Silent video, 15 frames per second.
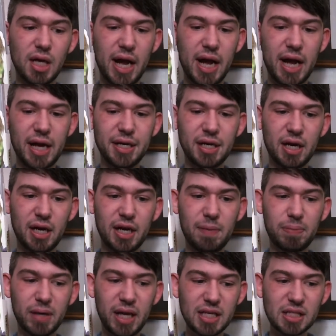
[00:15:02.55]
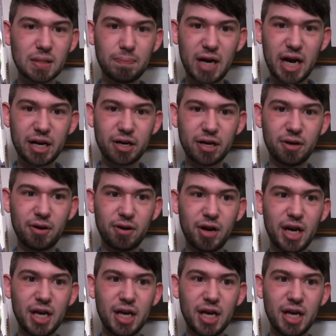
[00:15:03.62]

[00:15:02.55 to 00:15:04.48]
And he plays the biker.